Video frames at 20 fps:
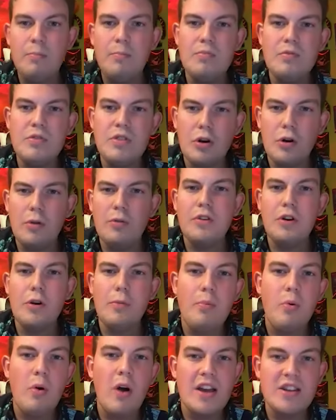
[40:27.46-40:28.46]
they're they're
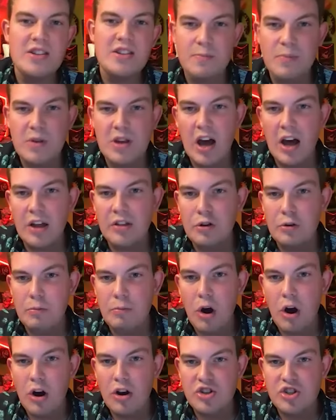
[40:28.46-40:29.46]
priced beyond their
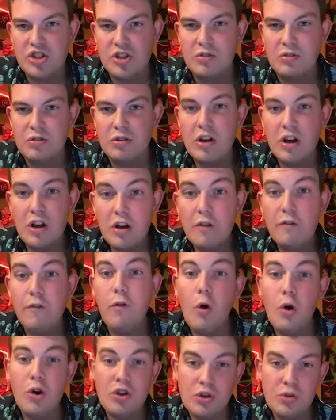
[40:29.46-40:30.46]
margin
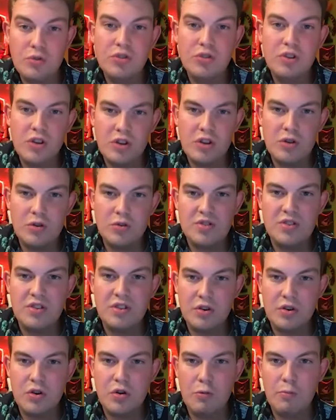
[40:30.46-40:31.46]
for mm-hmm. you to use the
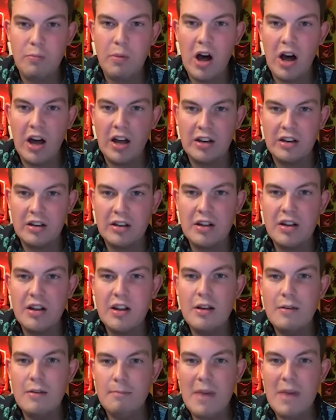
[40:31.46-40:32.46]
coupon,
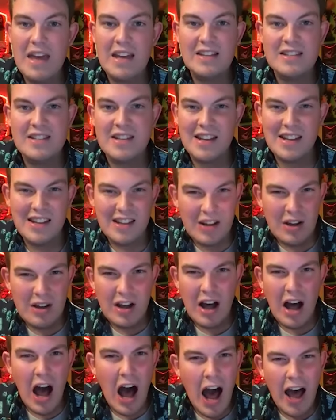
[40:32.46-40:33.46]
makes it
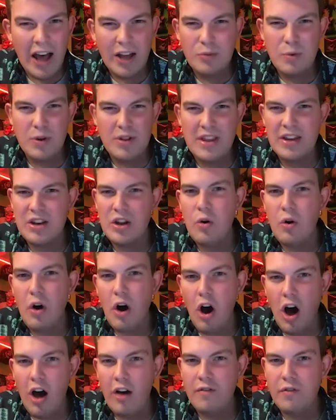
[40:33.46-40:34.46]
odd when they don't
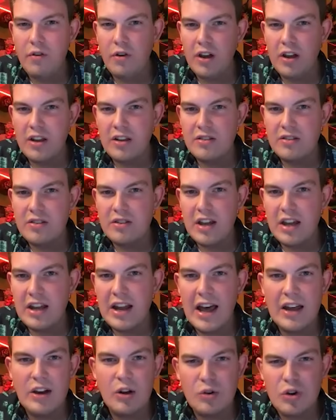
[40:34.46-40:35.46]
offer it. And
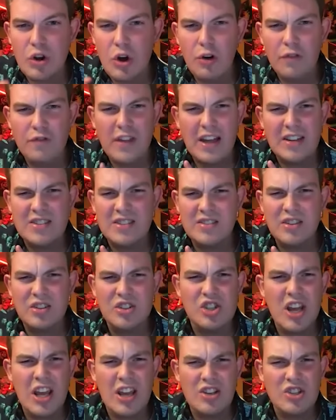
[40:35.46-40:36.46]
I don't know if that's the
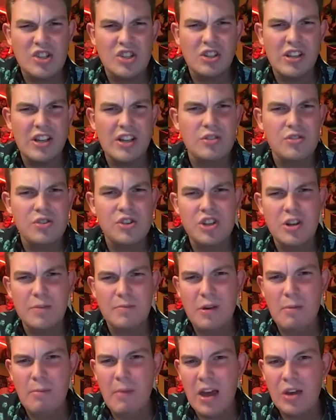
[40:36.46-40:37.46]
change in leadership
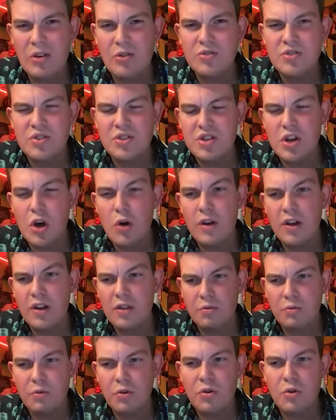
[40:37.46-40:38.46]
that Michaels is going
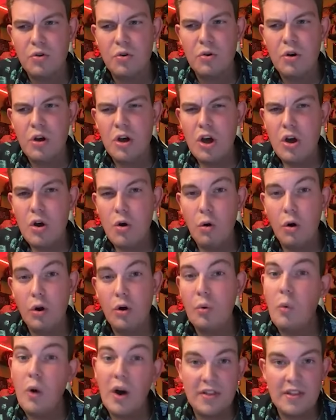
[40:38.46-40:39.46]
through or
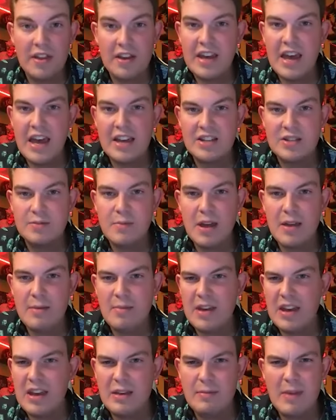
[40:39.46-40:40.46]
what the case may
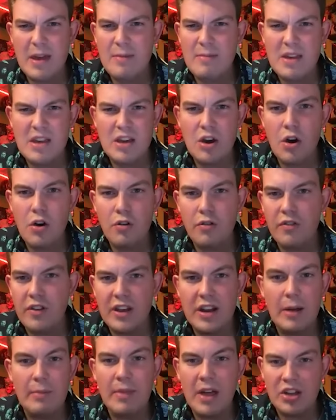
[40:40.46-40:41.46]
be, maybe COVID,
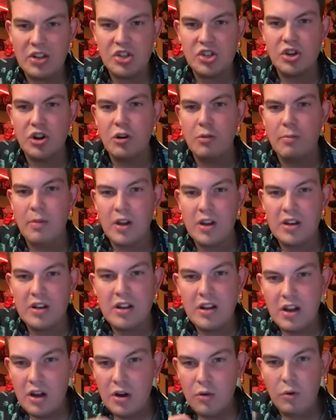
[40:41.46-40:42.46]
I'm not sure. But
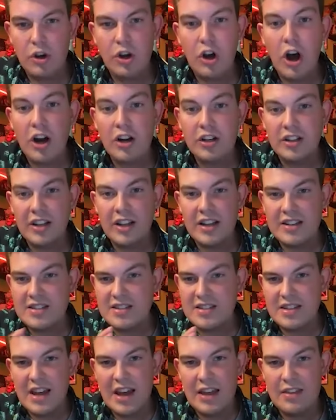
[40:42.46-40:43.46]

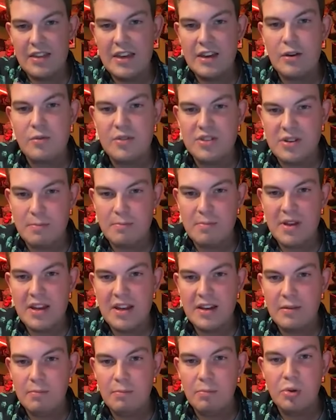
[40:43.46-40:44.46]
regardless, I think it was a
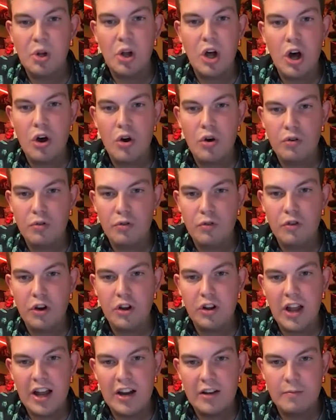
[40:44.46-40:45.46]
big blow for a
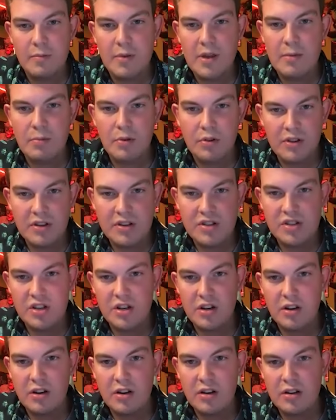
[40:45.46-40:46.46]
lot of people this
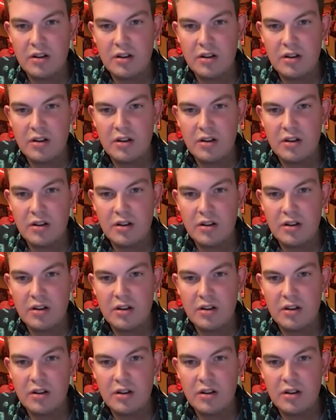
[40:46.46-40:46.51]
year.